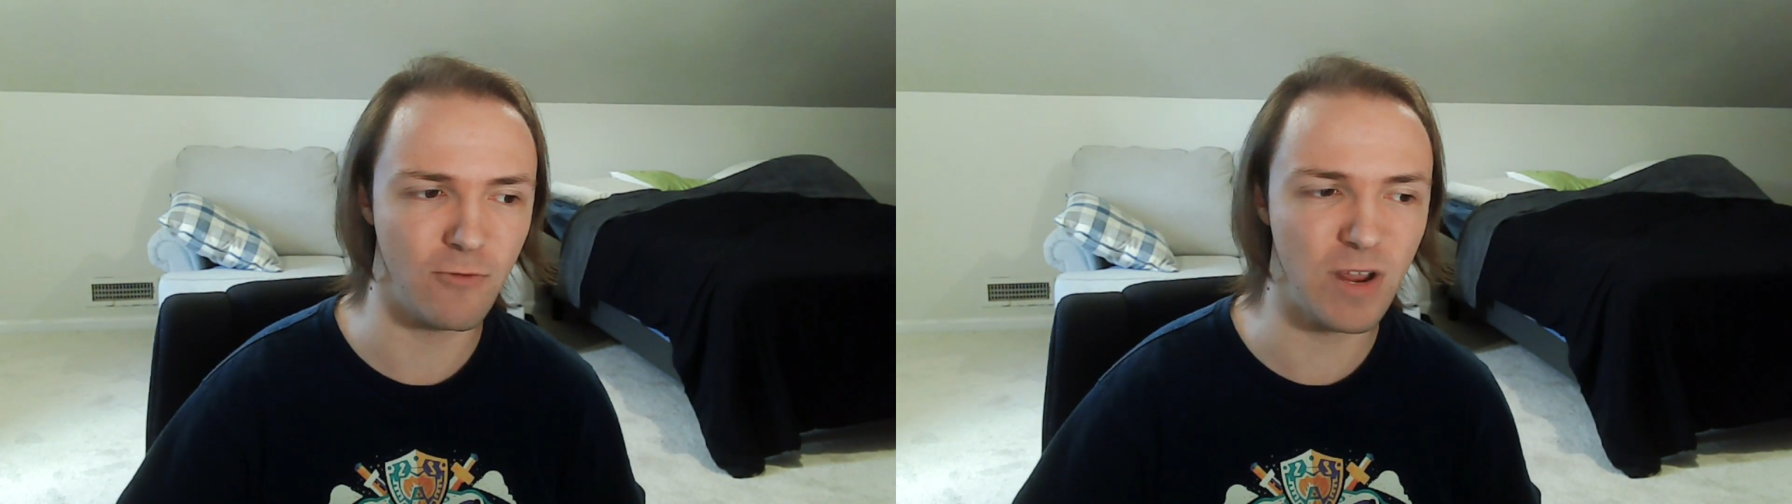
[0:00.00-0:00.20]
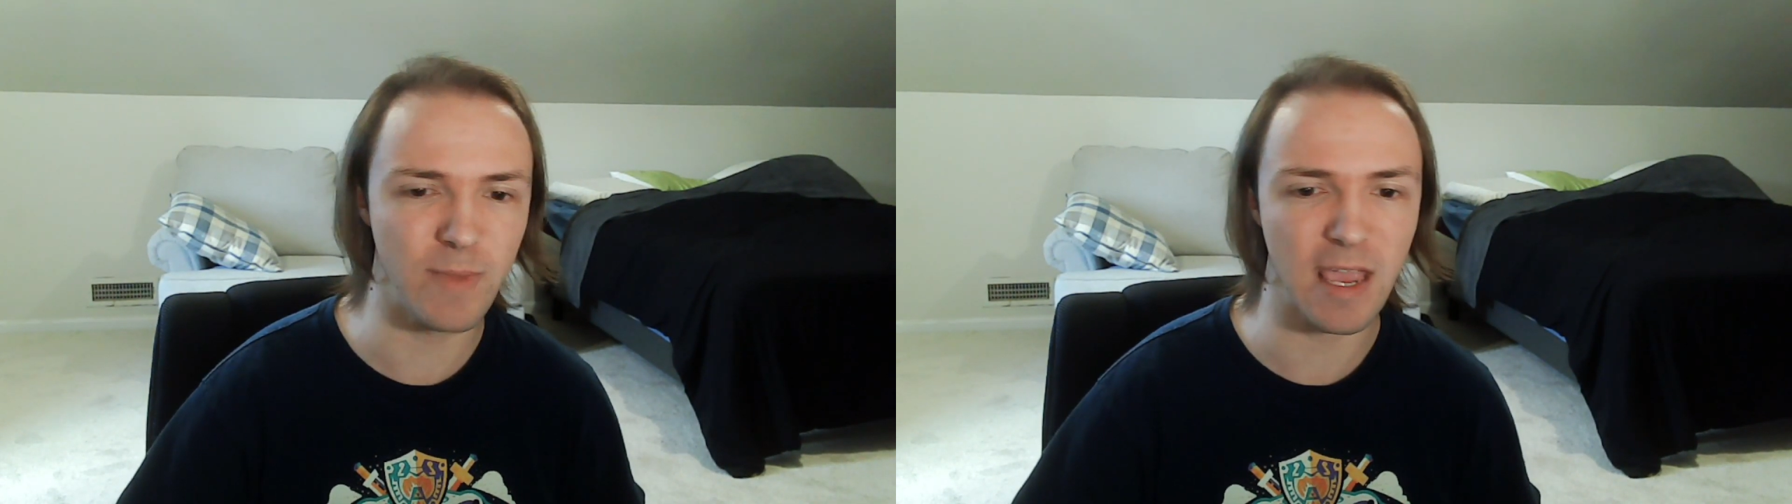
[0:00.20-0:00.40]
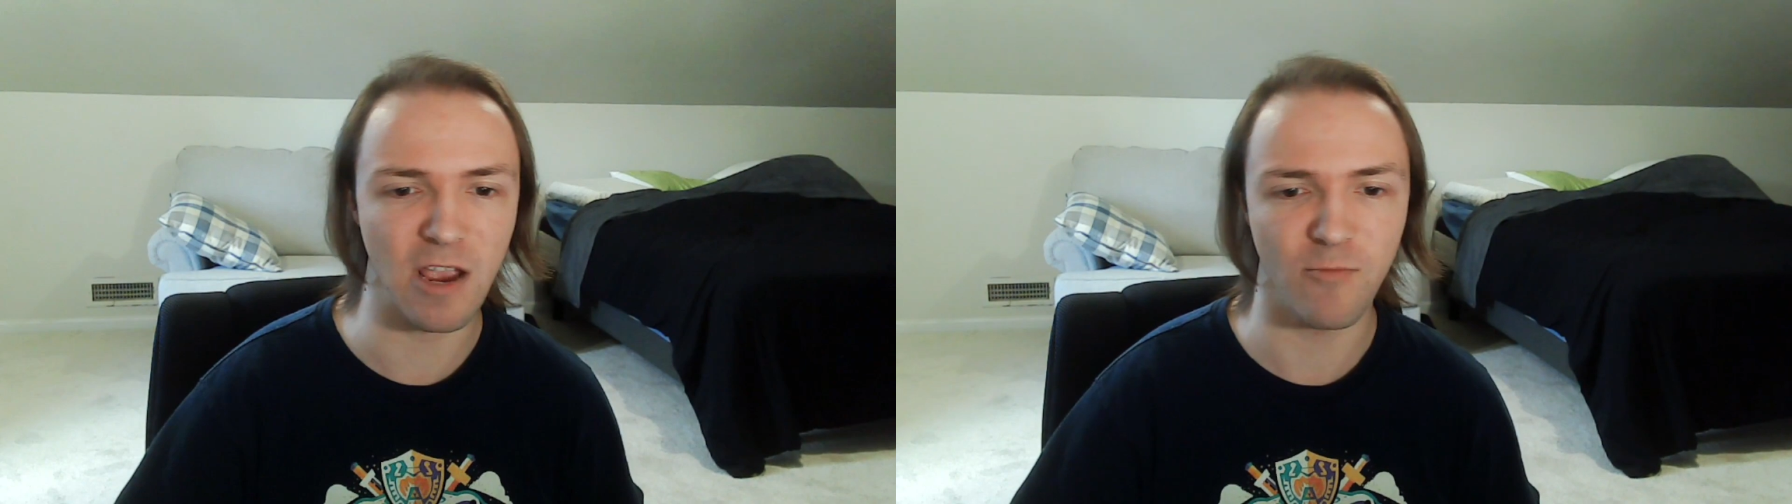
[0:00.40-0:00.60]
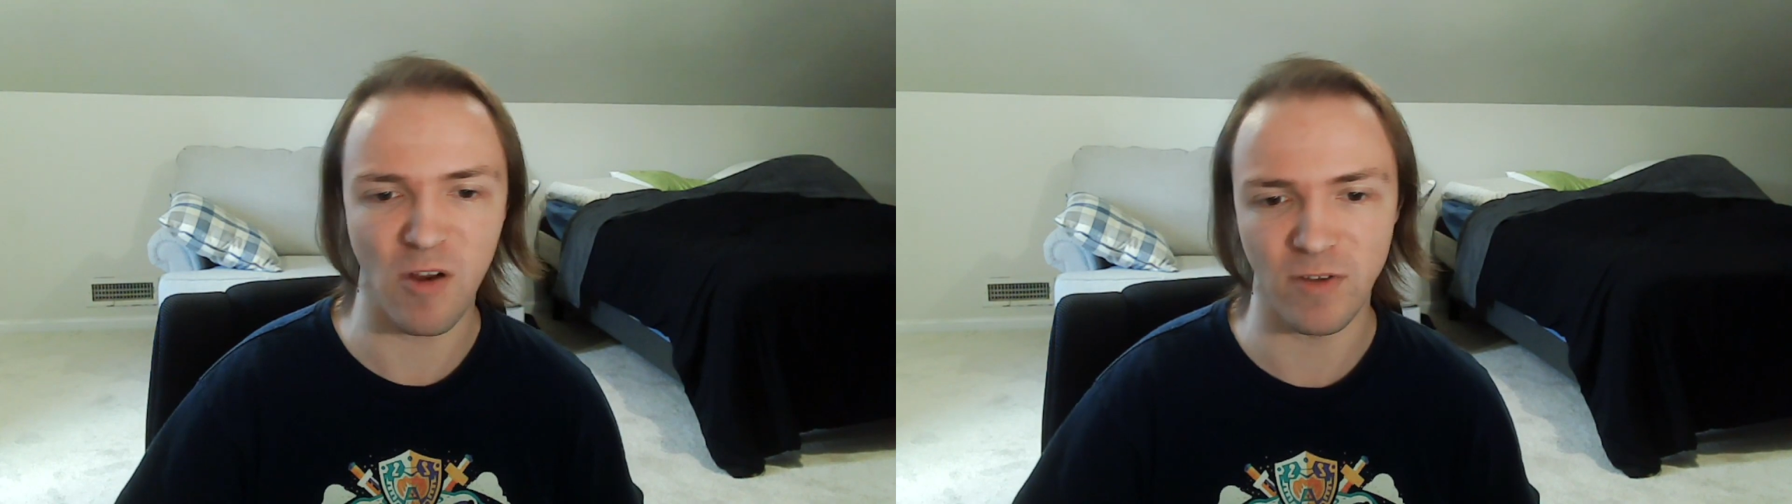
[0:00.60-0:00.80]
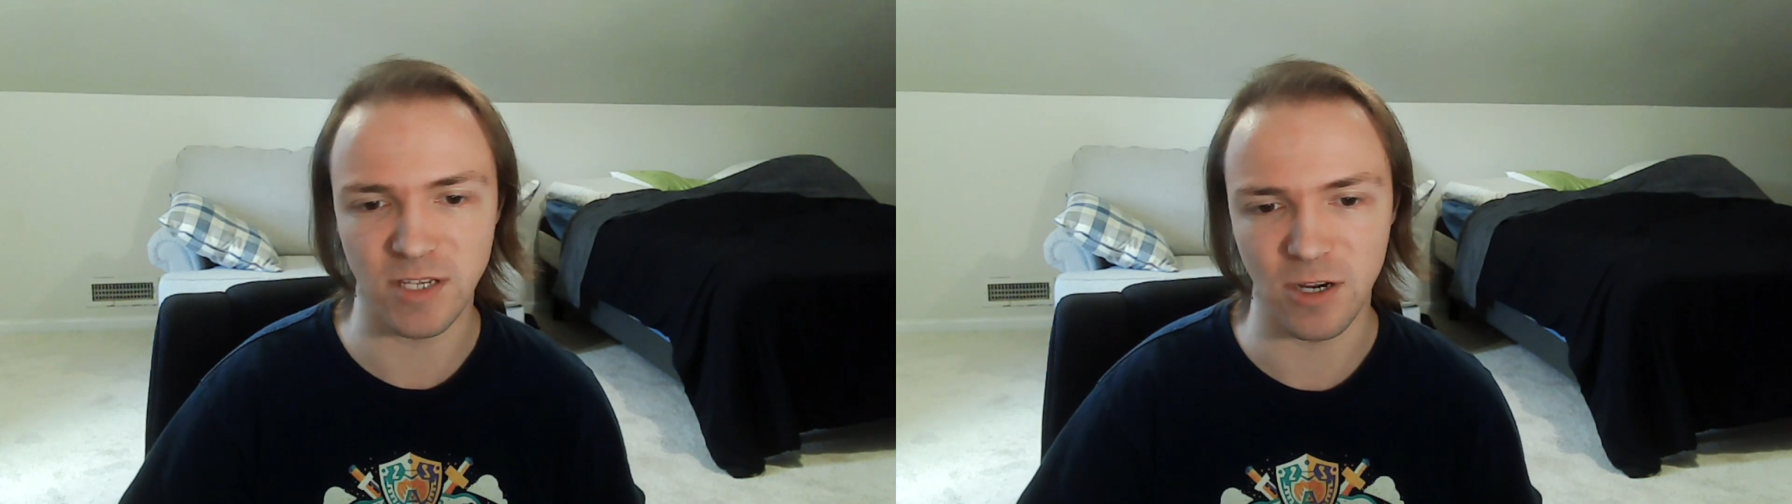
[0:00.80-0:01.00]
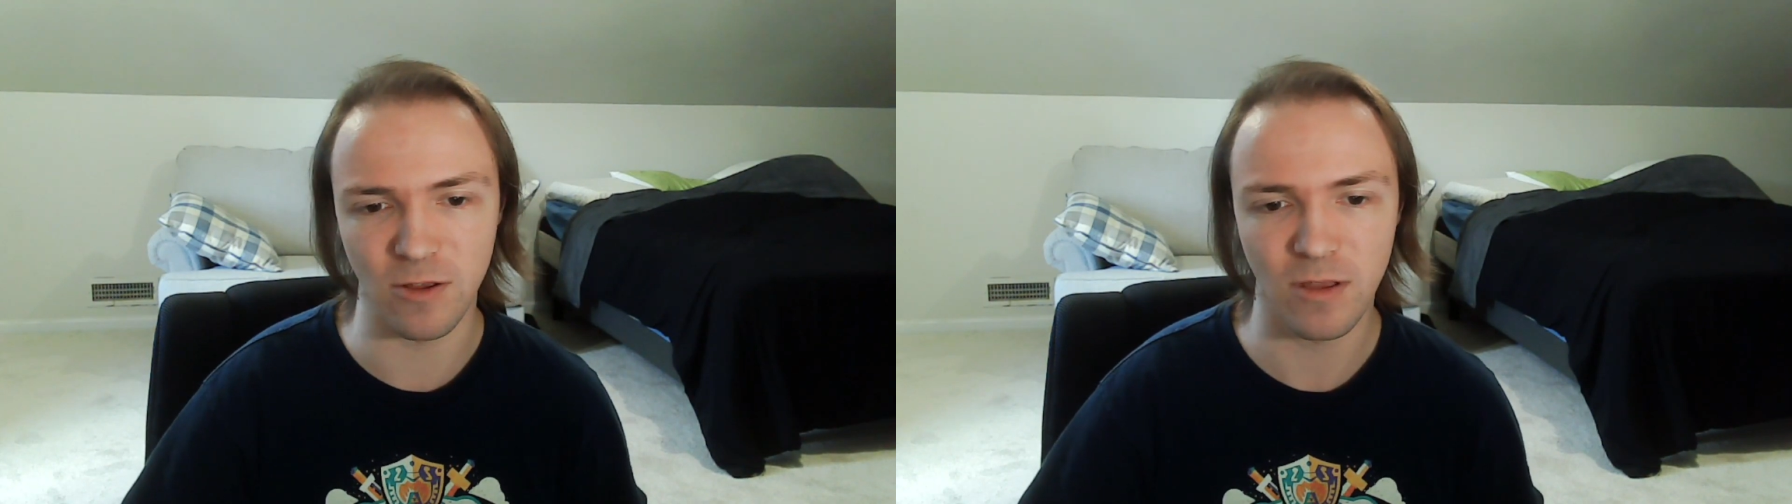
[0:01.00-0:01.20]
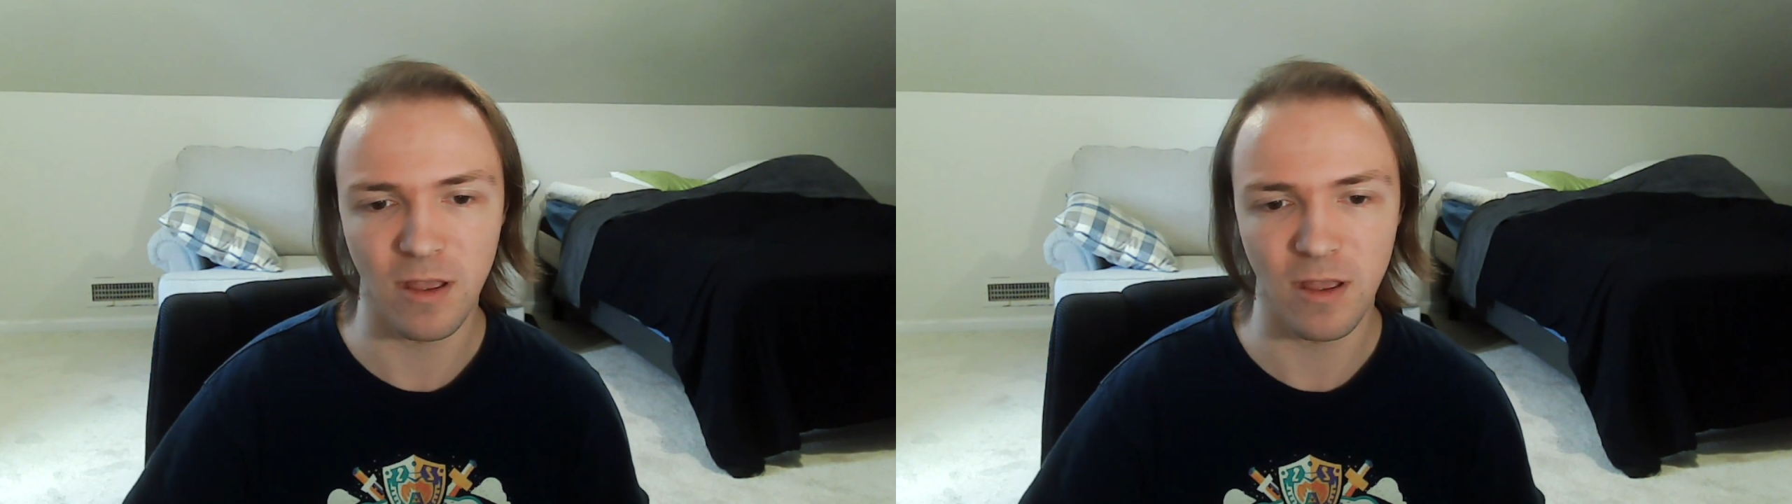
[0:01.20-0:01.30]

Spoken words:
remake of Brave Frontier,